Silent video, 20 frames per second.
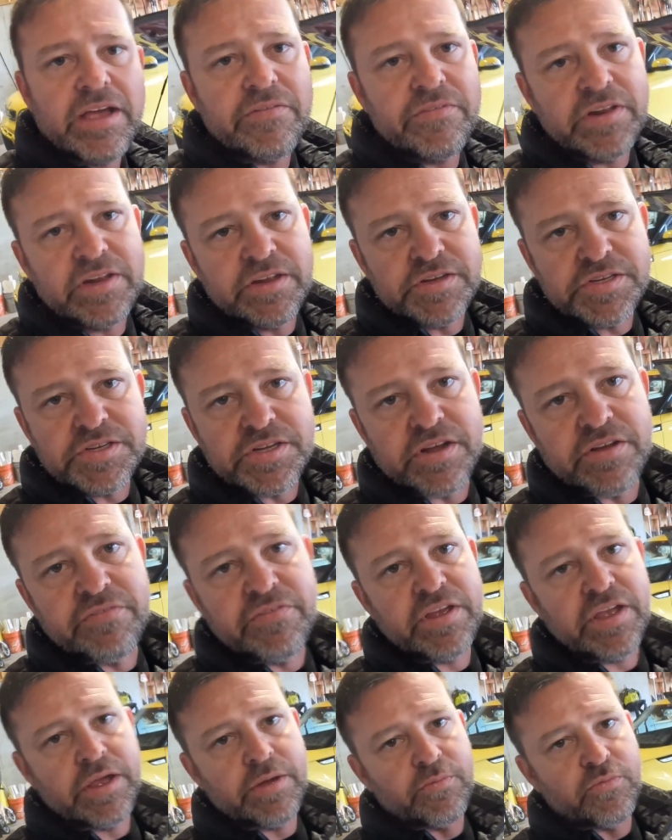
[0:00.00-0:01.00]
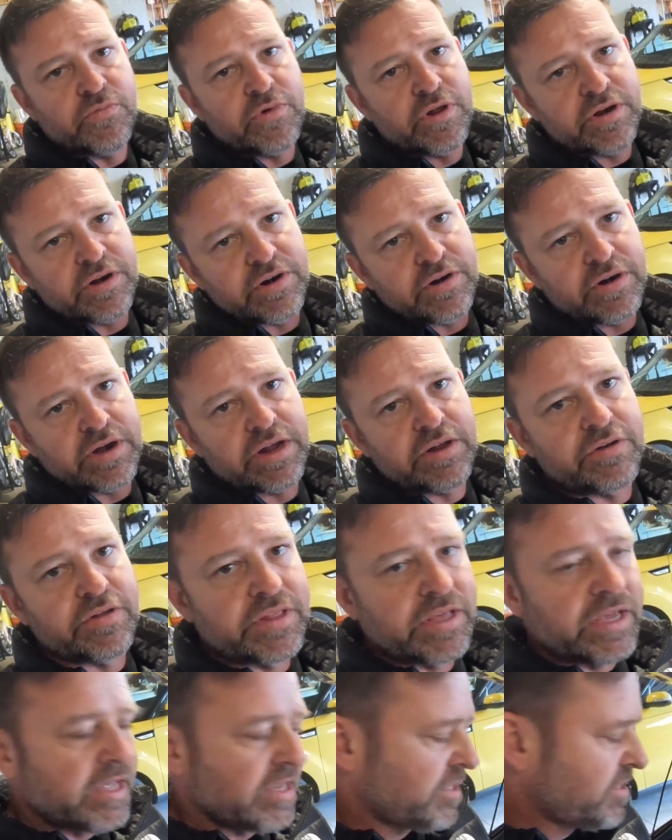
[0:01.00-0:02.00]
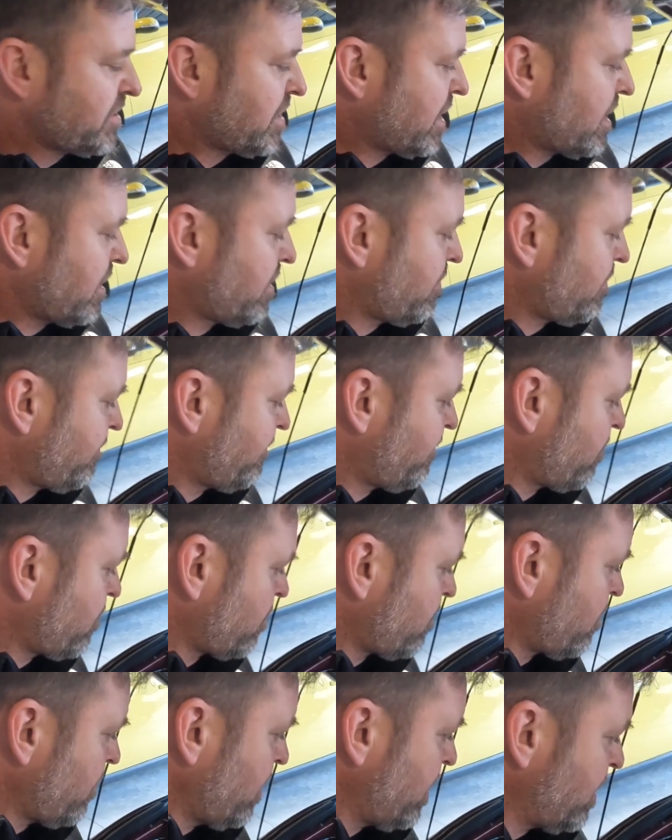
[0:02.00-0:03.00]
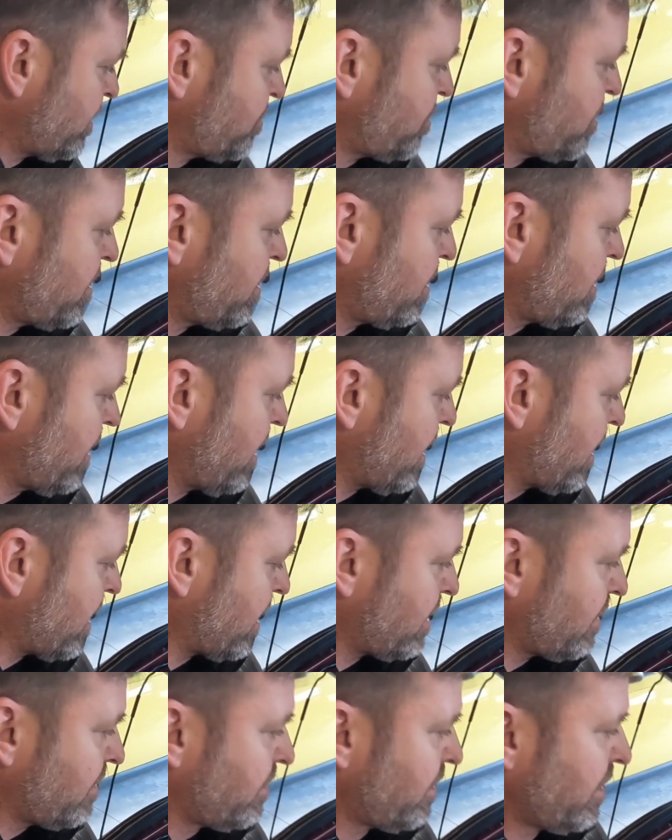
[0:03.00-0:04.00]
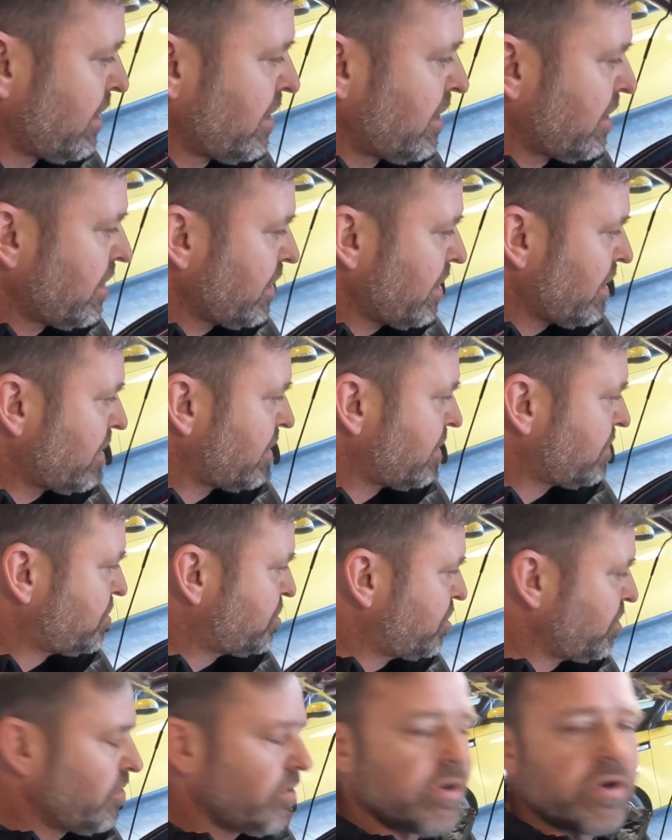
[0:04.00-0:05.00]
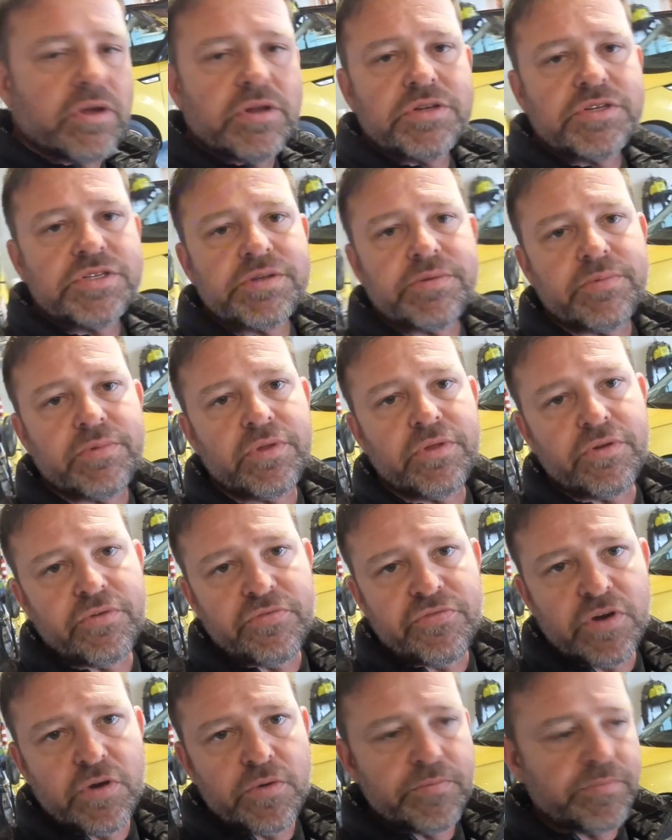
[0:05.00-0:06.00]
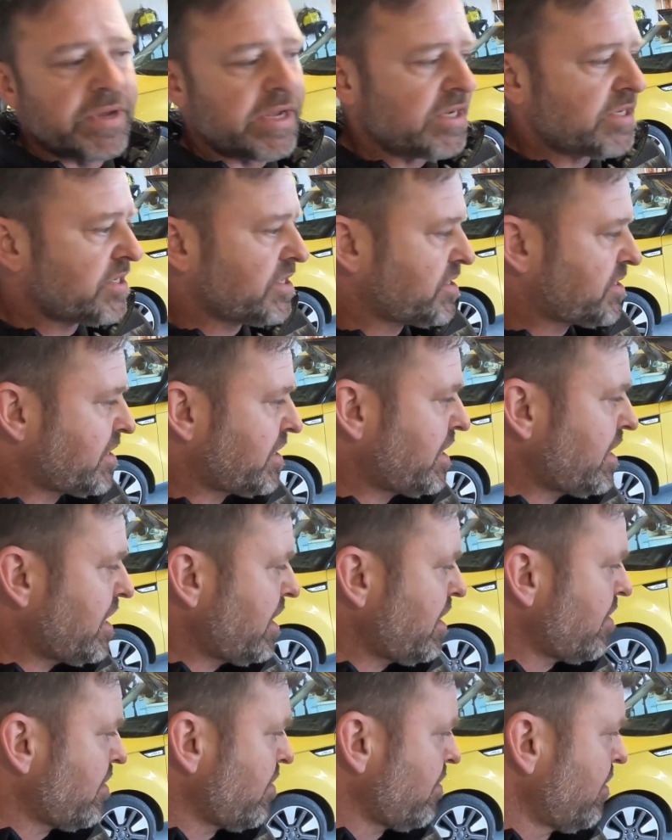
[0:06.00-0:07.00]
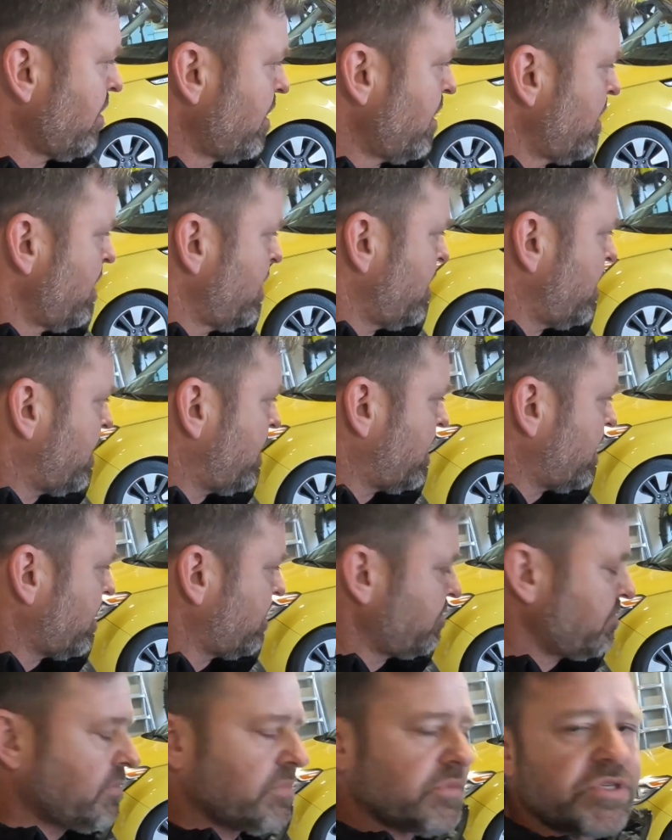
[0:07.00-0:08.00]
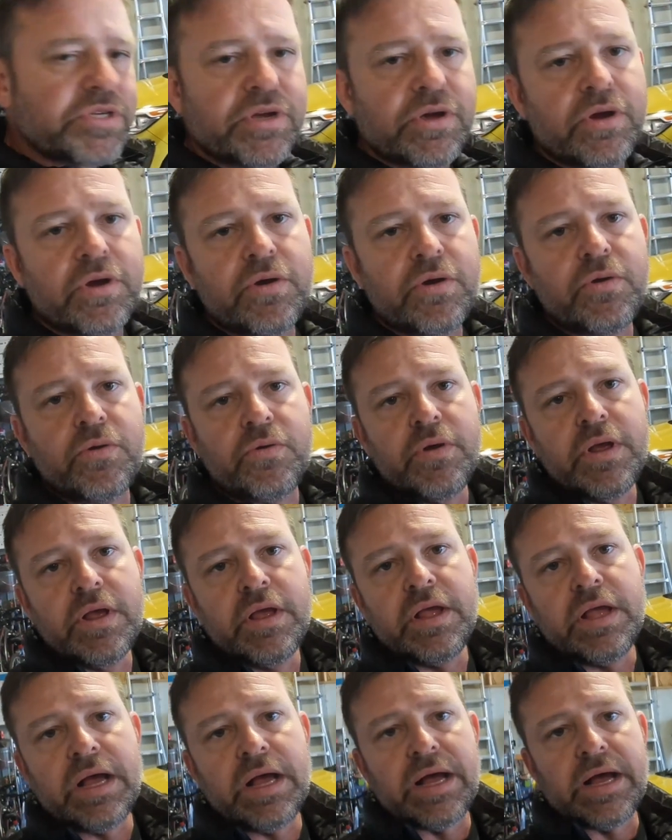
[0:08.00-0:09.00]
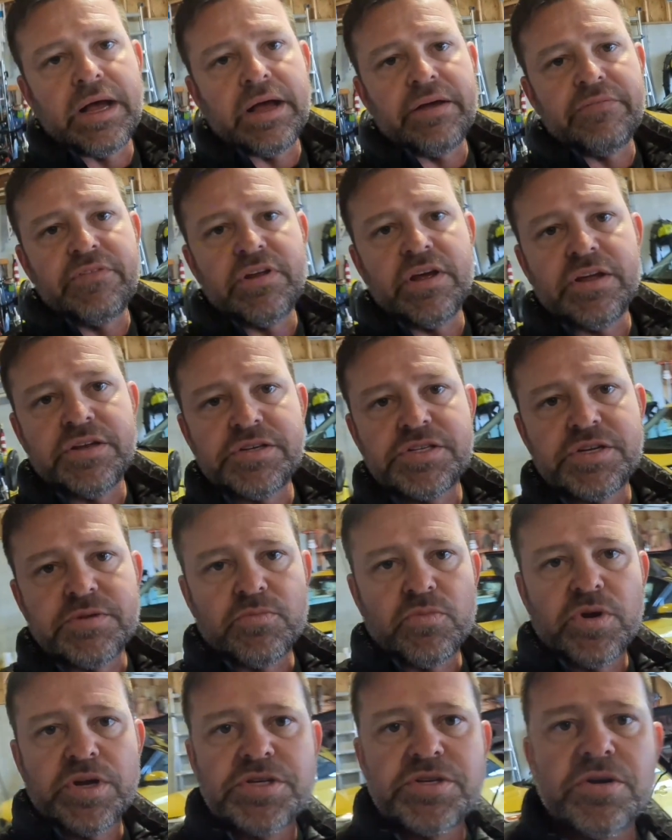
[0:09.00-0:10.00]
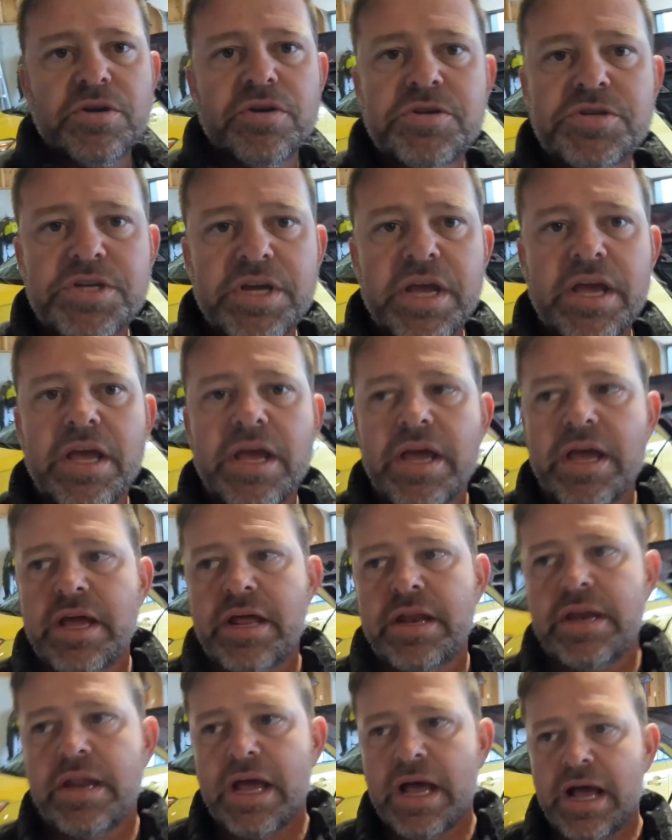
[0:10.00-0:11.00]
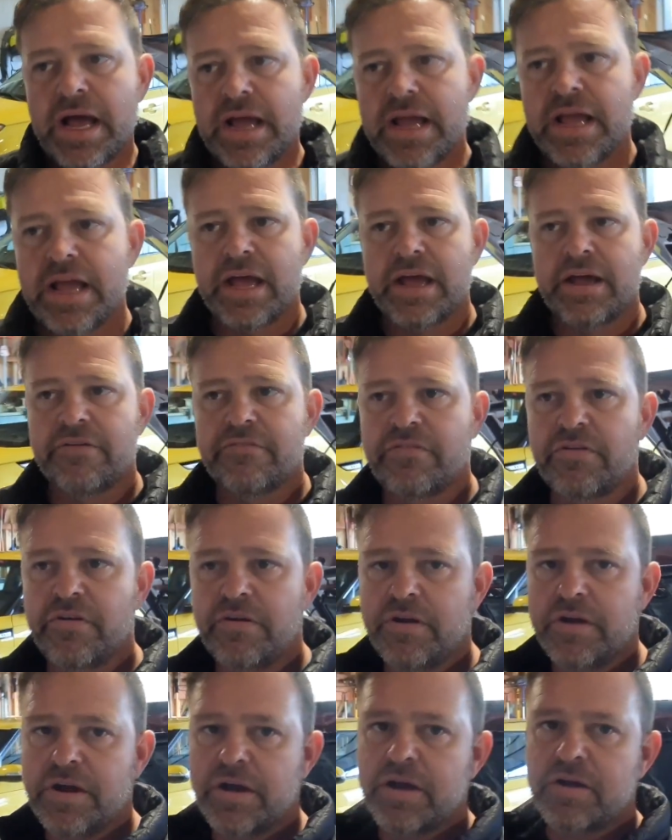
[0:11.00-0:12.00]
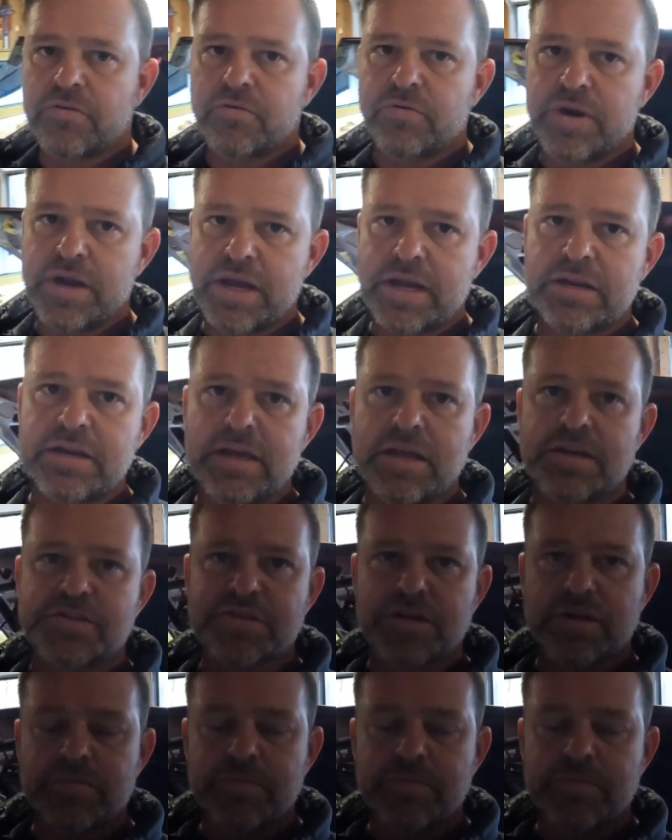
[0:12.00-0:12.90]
evidence of him running around on the inside of her engine and kind of chewing on some little foam pieces in here. Um, so uh, I've done some research and I have uh, read it's